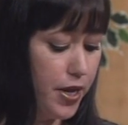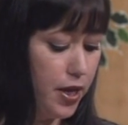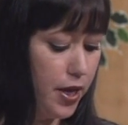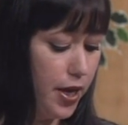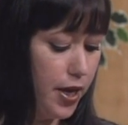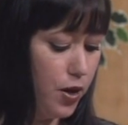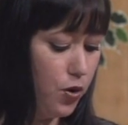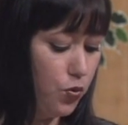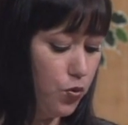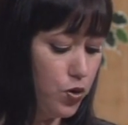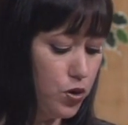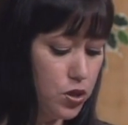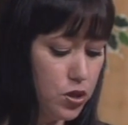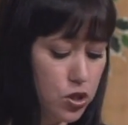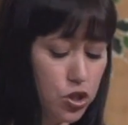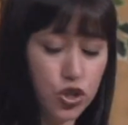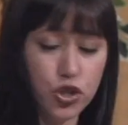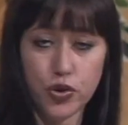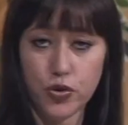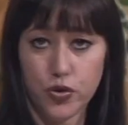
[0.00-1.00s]
It was
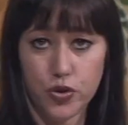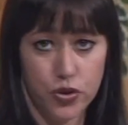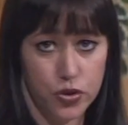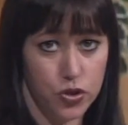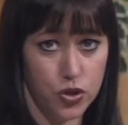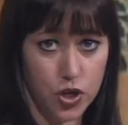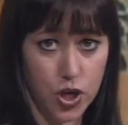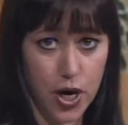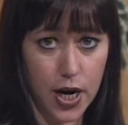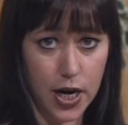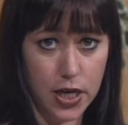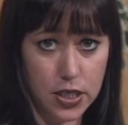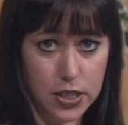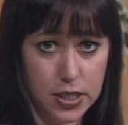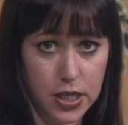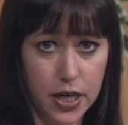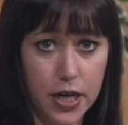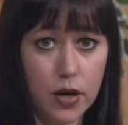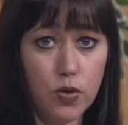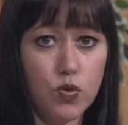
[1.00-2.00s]
due to stress,
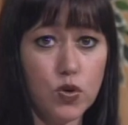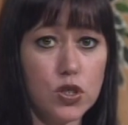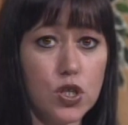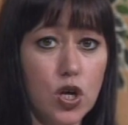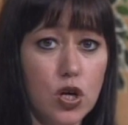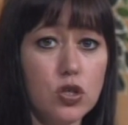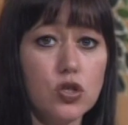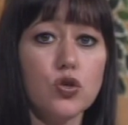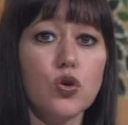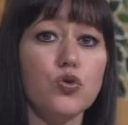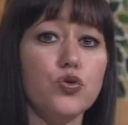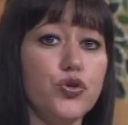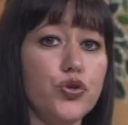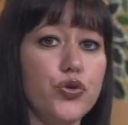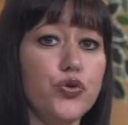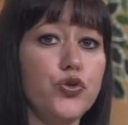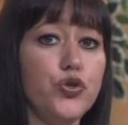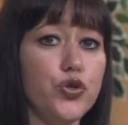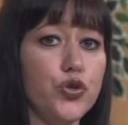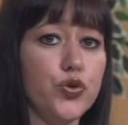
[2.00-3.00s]
and it was also due
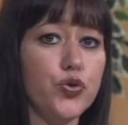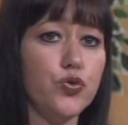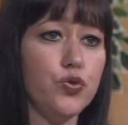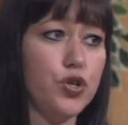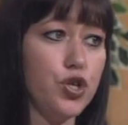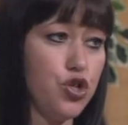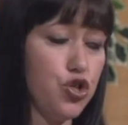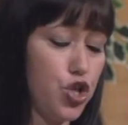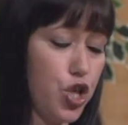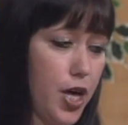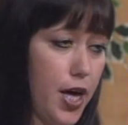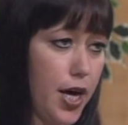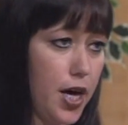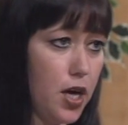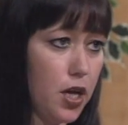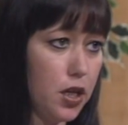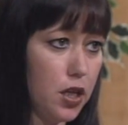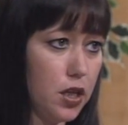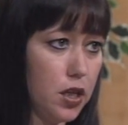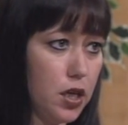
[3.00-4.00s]
to the
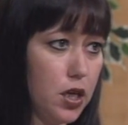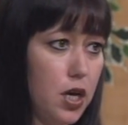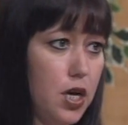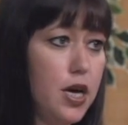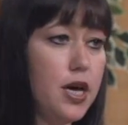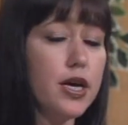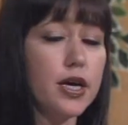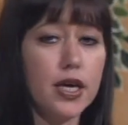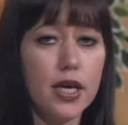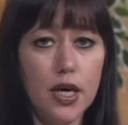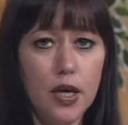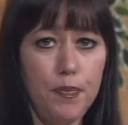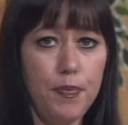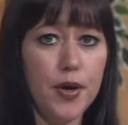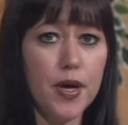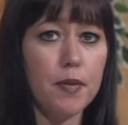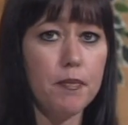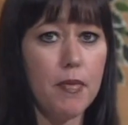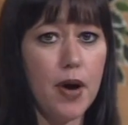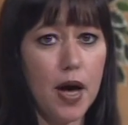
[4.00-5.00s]
jail
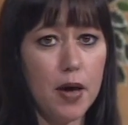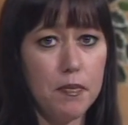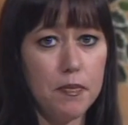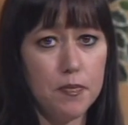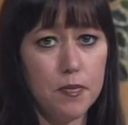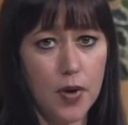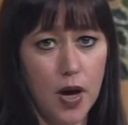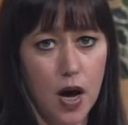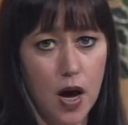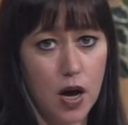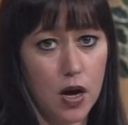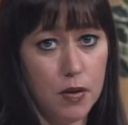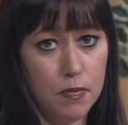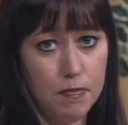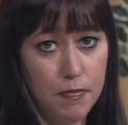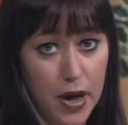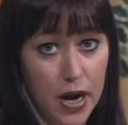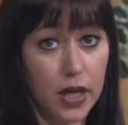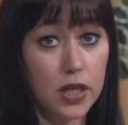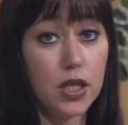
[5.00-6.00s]
keeping my
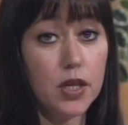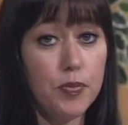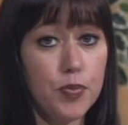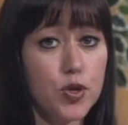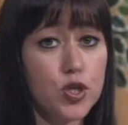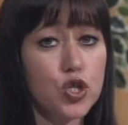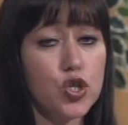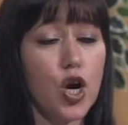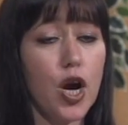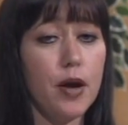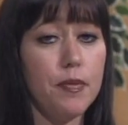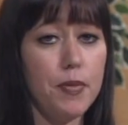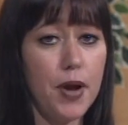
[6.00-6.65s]
medically prescribed